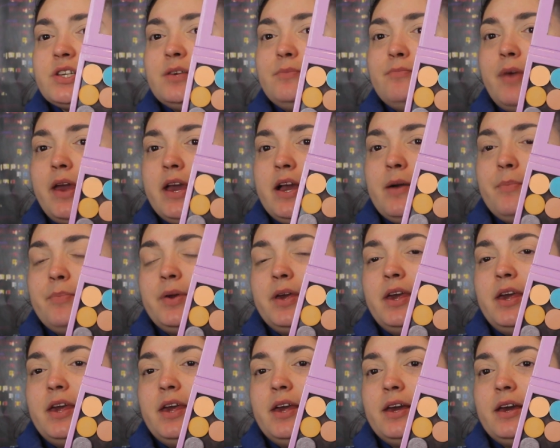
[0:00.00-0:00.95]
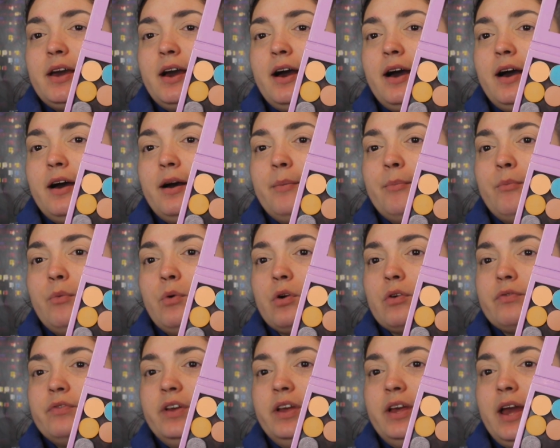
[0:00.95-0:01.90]
Makeup Geek
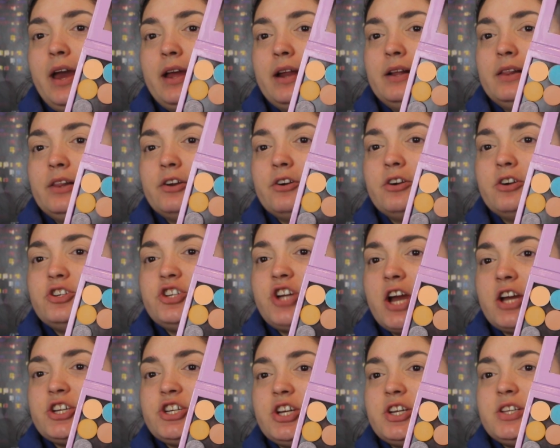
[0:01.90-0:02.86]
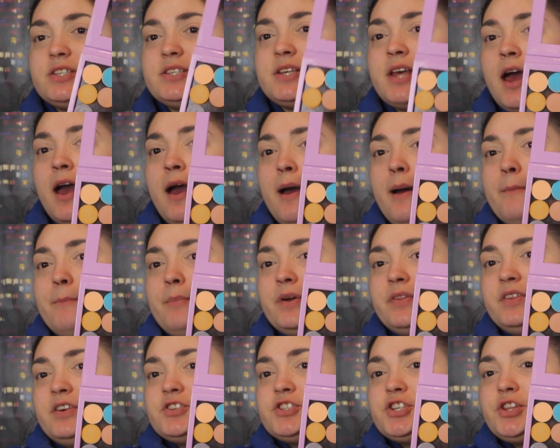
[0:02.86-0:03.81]
Morphe and glitter injections,
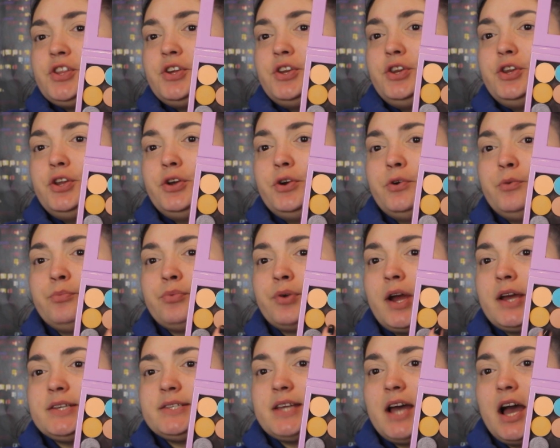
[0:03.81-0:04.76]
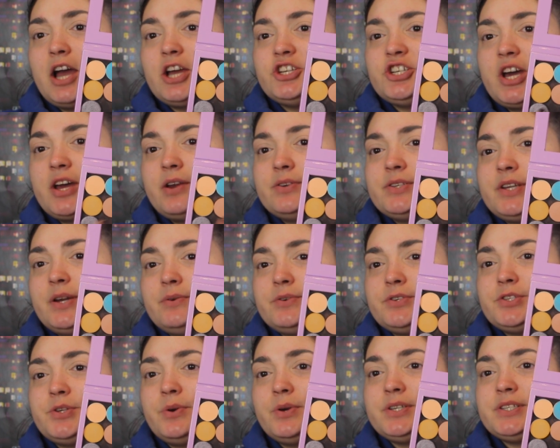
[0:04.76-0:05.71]
but these are the new pressed eyeshadows, and I
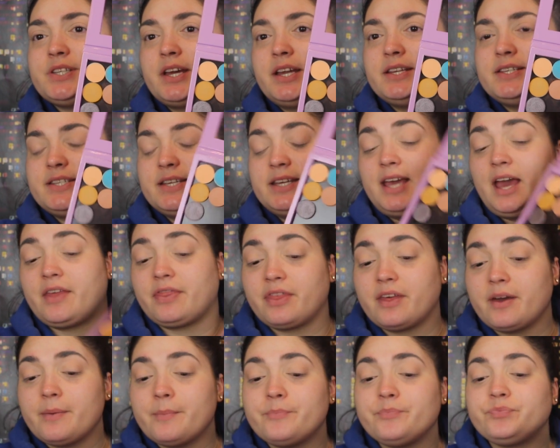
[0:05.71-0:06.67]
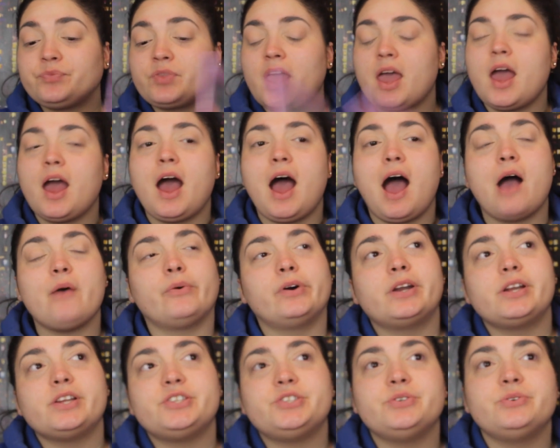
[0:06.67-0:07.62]
was so excited to get them. I
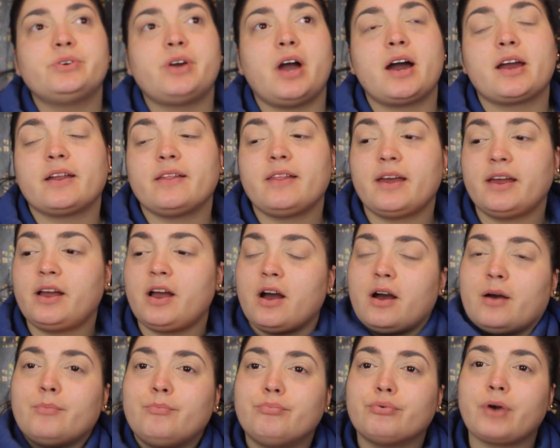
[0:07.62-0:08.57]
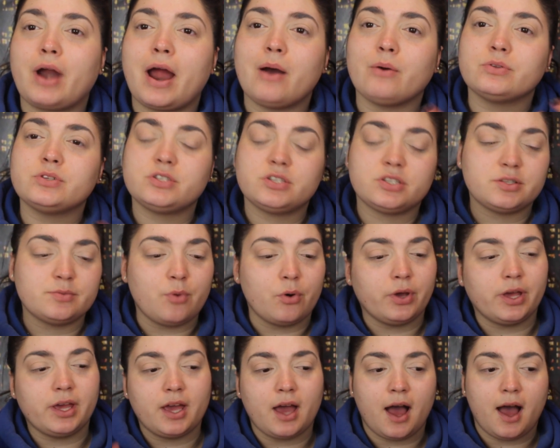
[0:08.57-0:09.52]
want to do kind of like a brown
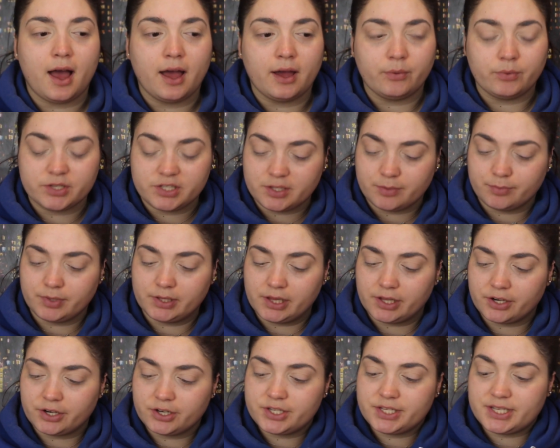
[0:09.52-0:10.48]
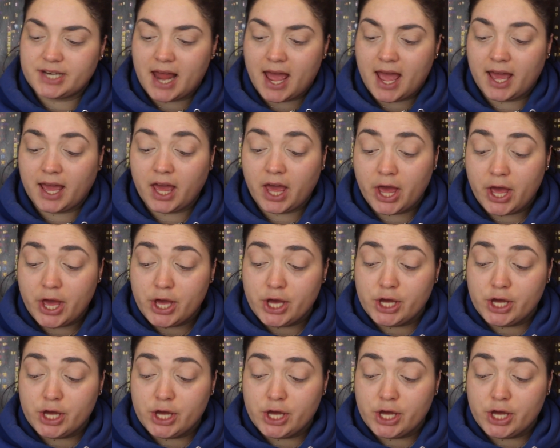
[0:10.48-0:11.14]
smoky eye with some glitter today,